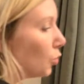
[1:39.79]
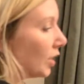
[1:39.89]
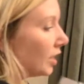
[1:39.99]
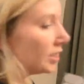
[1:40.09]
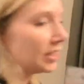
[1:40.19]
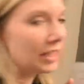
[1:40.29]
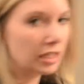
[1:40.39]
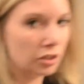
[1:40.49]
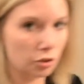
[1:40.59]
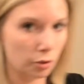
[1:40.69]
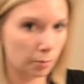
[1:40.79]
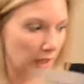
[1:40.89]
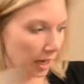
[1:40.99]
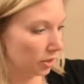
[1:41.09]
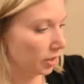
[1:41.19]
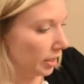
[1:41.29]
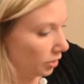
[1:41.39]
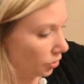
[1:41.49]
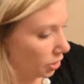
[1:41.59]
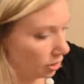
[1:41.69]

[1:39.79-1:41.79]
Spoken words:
will need to apply your nail